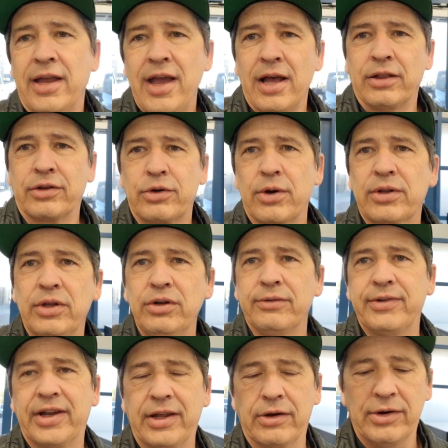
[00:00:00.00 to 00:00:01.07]
yeah, quick
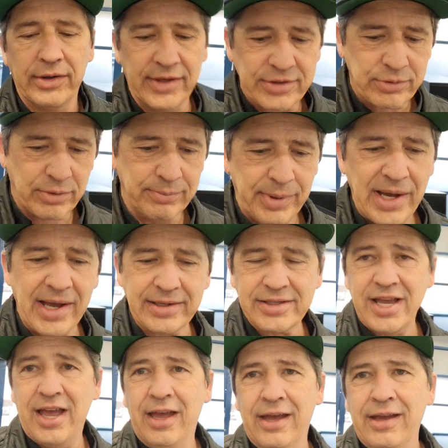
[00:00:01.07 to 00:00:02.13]
little video on this one.
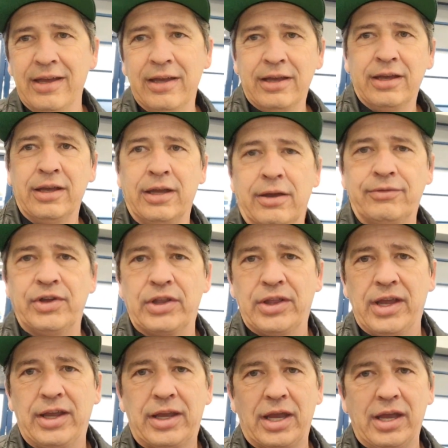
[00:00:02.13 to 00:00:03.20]
But if you
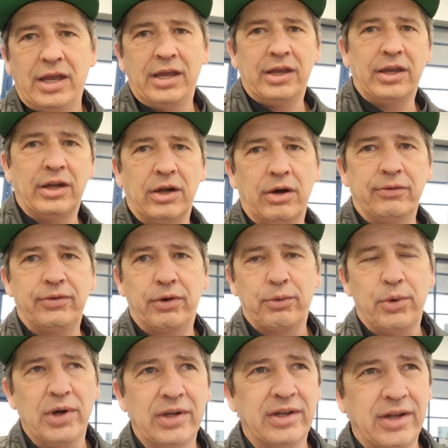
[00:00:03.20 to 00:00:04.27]
think, you know, if
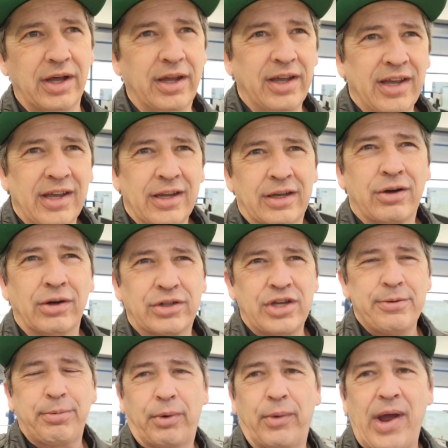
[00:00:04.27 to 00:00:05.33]
you're wanting to go a
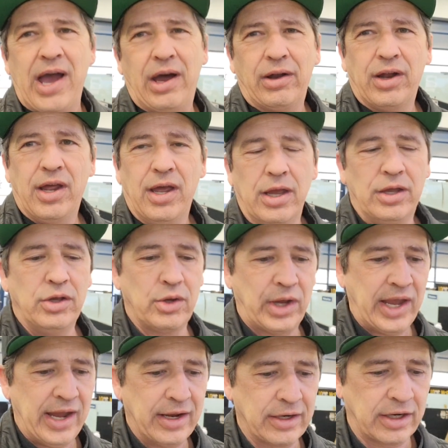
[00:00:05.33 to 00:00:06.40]
cheaper route, you
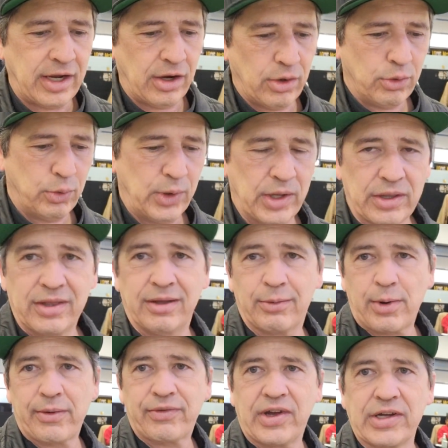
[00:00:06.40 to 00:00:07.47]
can go with the
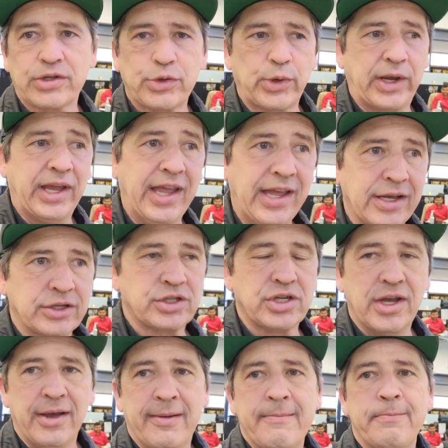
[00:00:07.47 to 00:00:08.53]
Rough Country
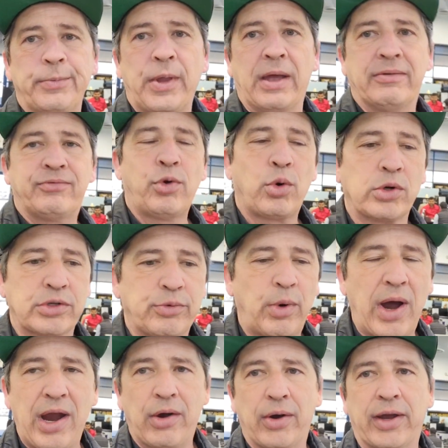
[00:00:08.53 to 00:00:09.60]
hitch and Ford's
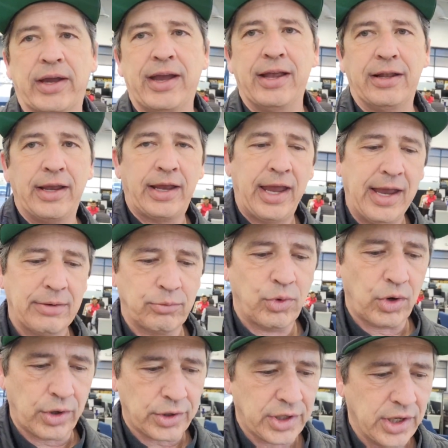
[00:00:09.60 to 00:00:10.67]
wiring, and it can
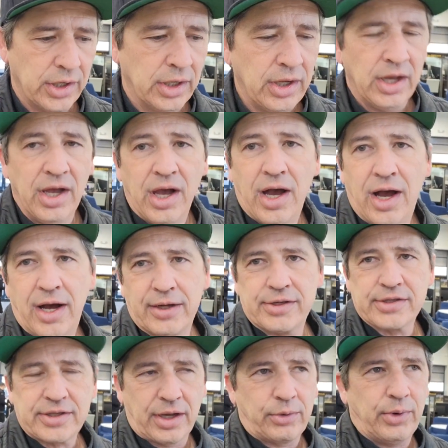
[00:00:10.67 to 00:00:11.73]
work, uh,
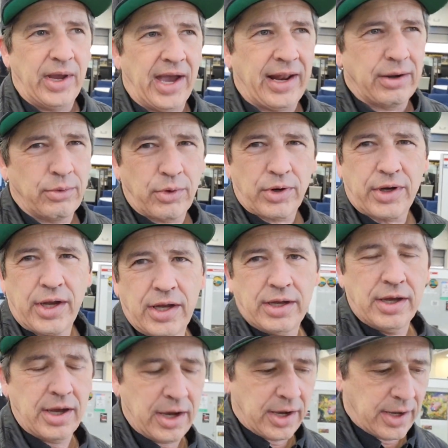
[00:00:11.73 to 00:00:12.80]
just like we had it work.
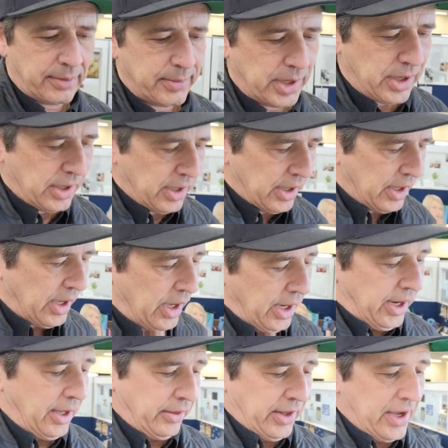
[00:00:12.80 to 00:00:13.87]
Um,
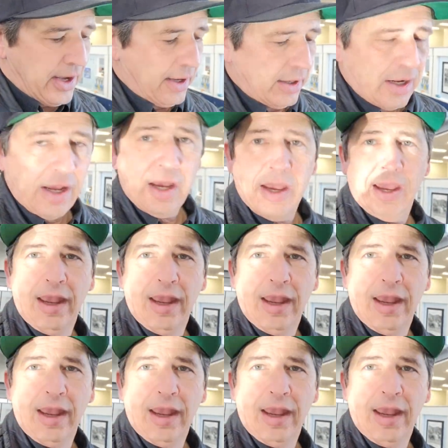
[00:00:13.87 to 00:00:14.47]
and then